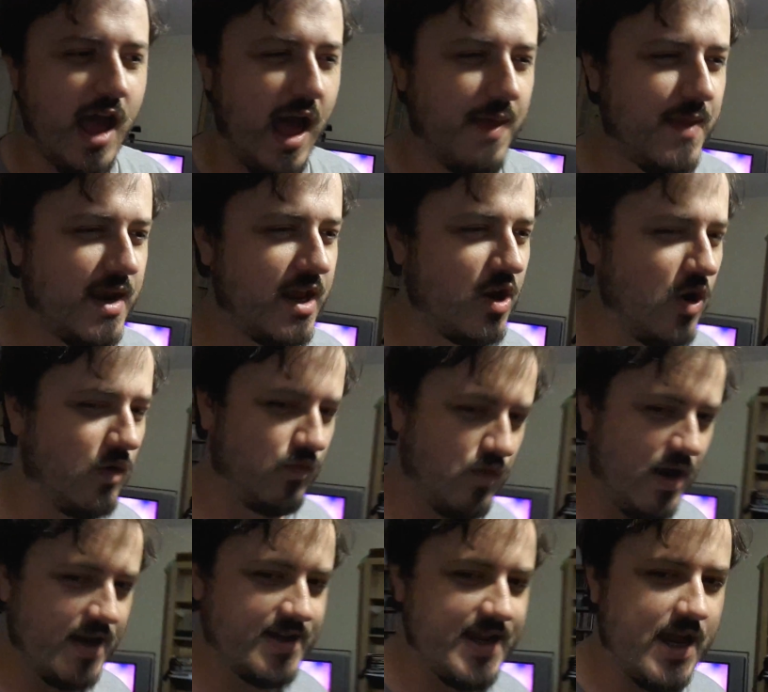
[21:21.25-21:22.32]
And then it got
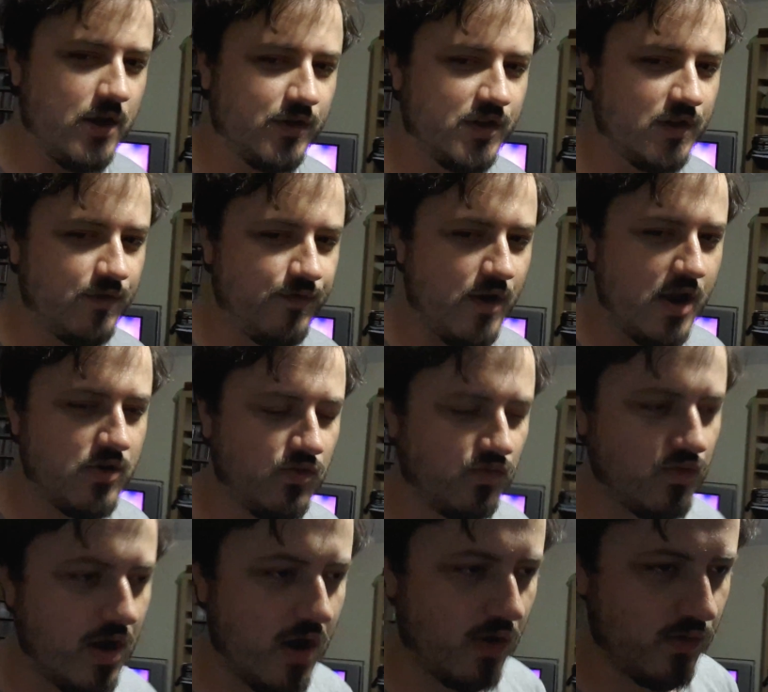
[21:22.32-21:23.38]
right down to the
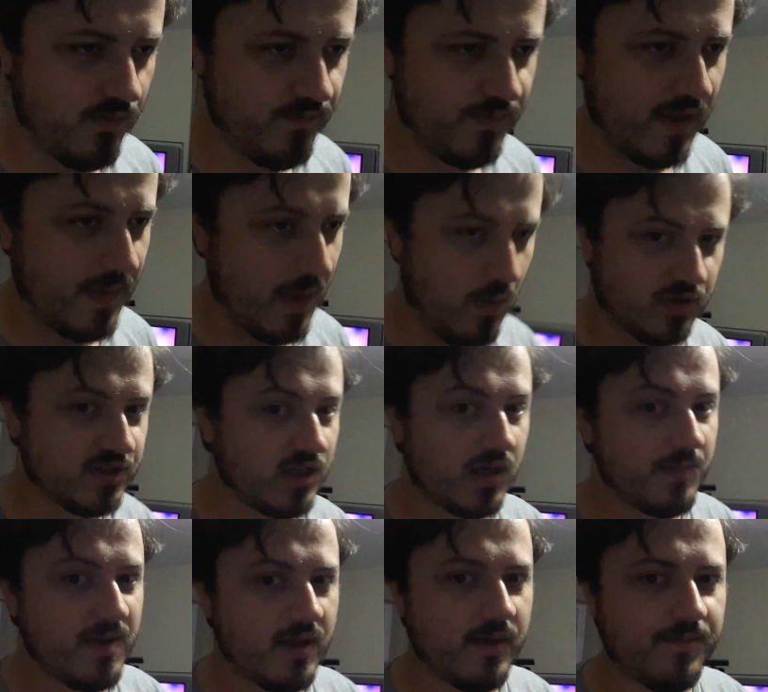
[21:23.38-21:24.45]
final roll. And there wasn't
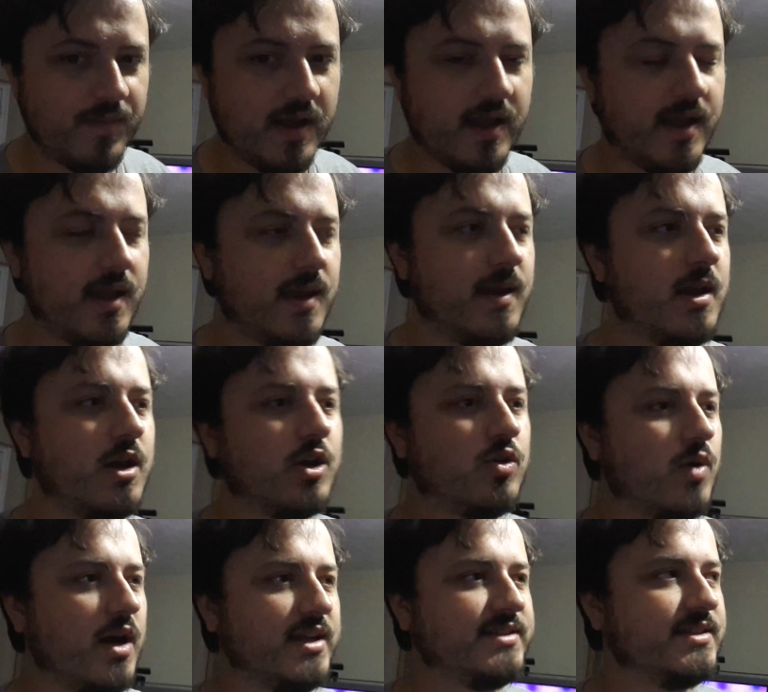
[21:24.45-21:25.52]
going to be a
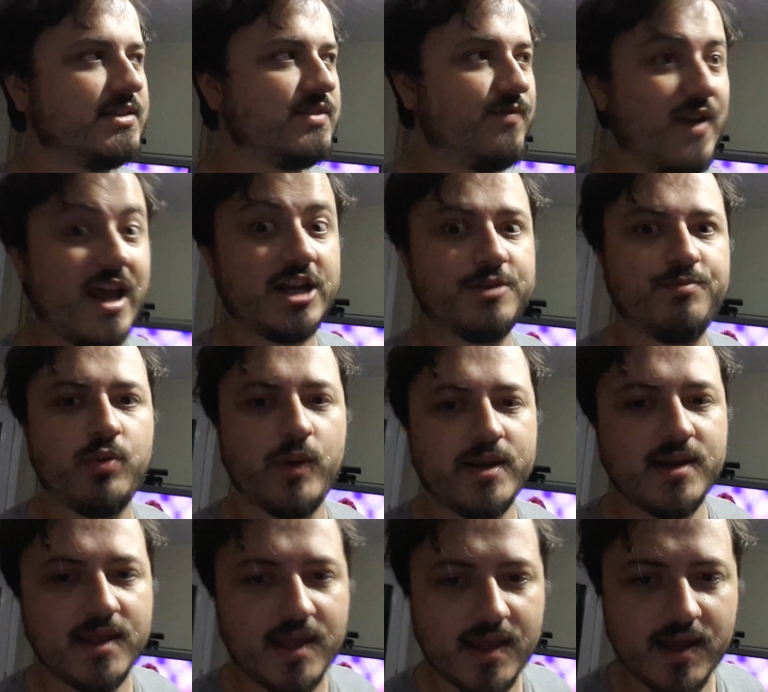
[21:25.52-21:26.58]
crisis
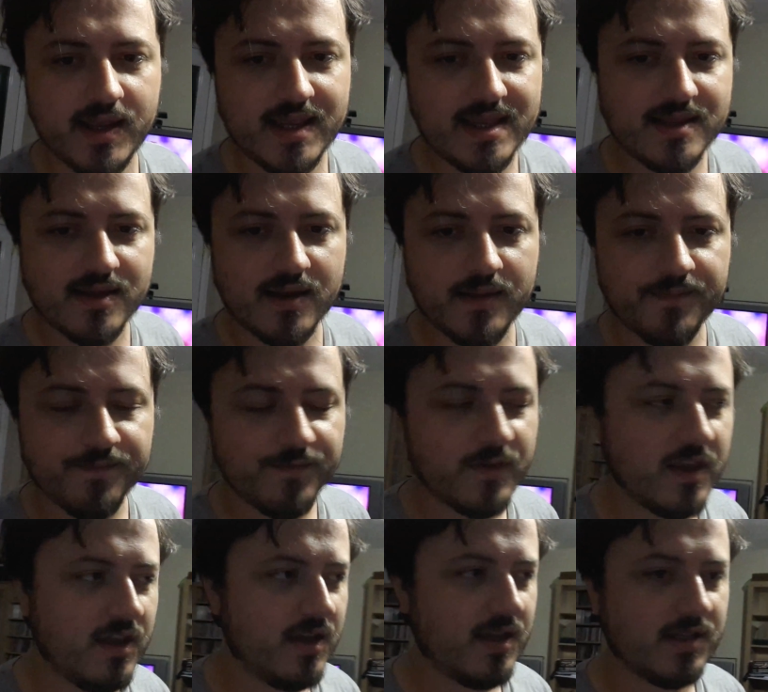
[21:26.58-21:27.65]
flashpoint here either
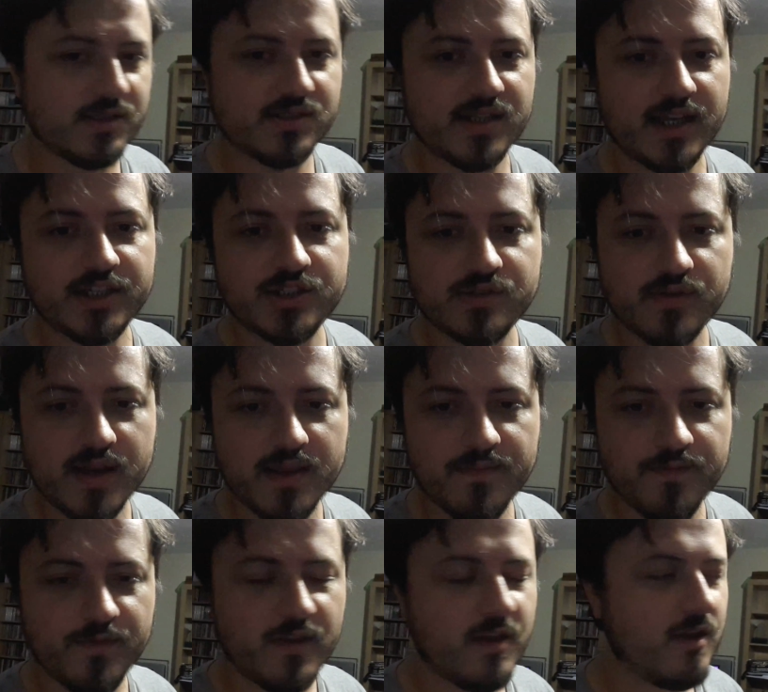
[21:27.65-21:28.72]
in Stage
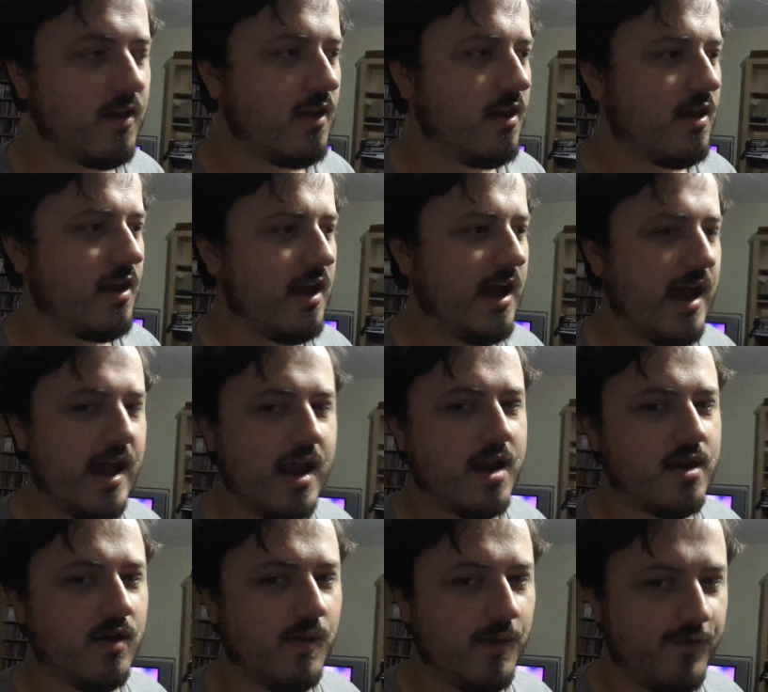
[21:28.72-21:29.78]
3.
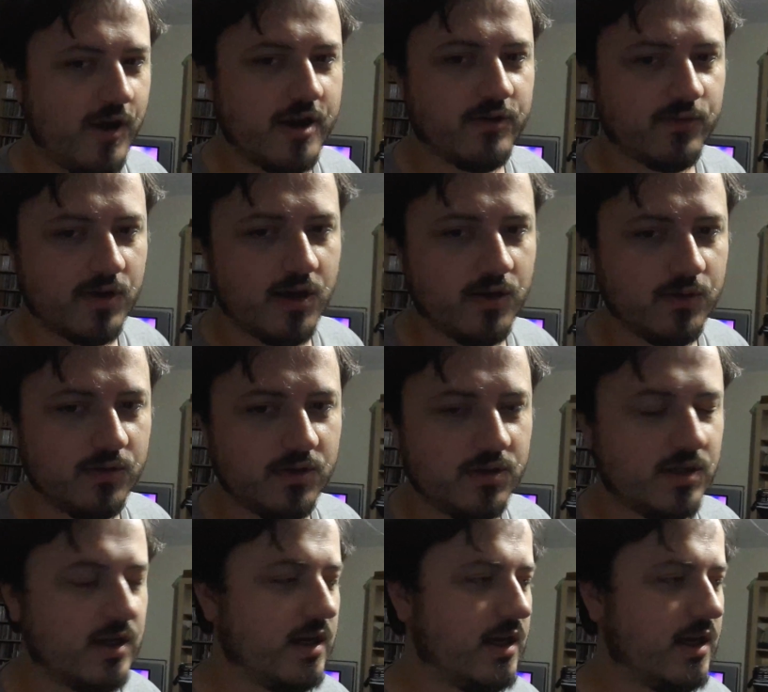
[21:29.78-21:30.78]
And on the final roll,